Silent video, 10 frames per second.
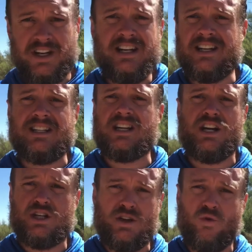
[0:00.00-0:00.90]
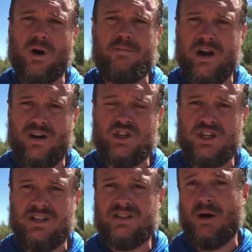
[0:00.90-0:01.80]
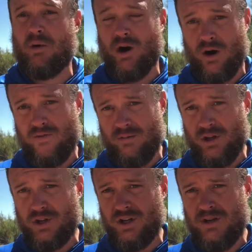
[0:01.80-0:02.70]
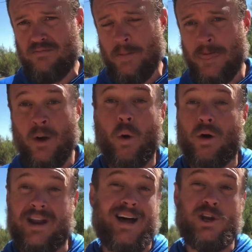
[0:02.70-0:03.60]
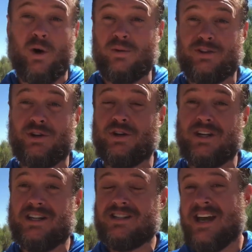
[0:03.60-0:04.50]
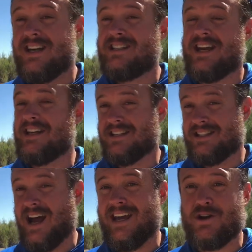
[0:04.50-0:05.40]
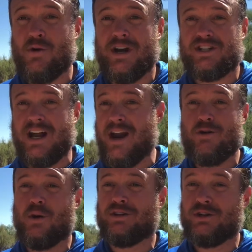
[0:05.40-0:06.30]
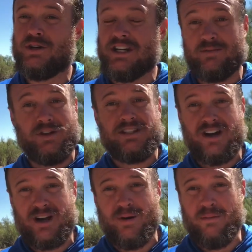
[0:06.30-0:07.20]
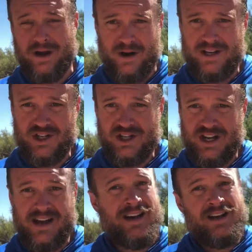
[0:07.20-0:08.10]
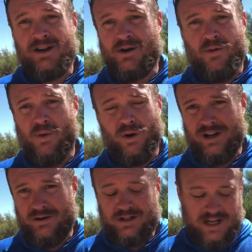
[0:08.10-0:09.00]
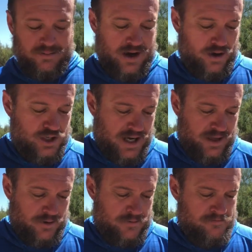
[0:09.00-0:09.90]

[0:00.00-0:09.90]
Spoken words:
Any discussion of what marriage is apart from the good, or not knowing what the good is, setting aside the question, I don't know what the good is, but let's talk about marriage, won't understand marriage either.